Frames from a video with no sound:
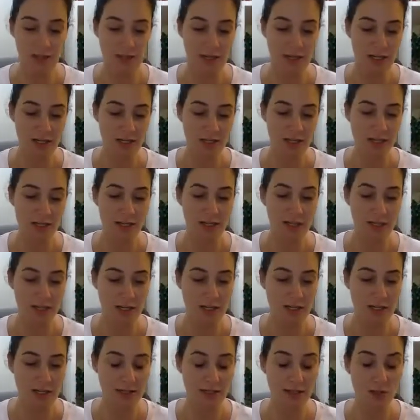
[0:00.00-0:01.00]
teaches in
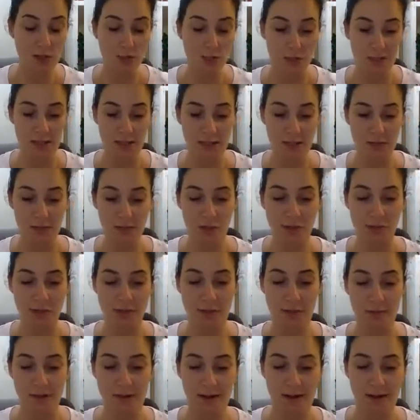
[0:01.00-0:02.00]
his UPW
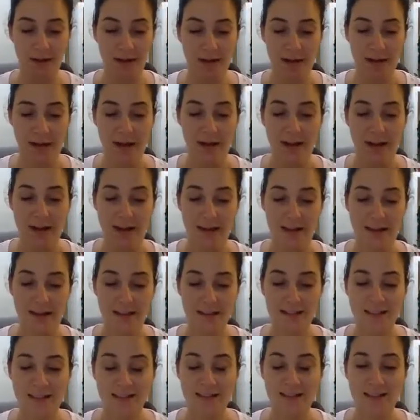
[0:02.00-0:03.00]
seminar
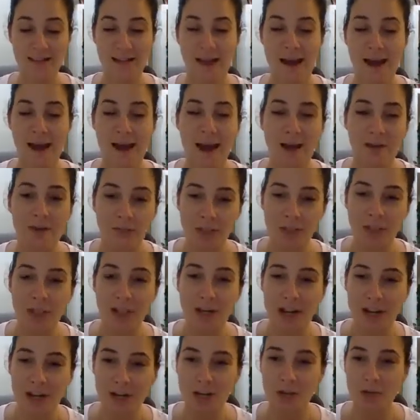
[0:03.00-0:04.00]
is how to
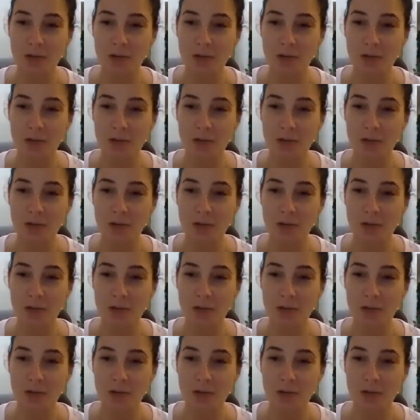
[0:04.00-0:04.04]
change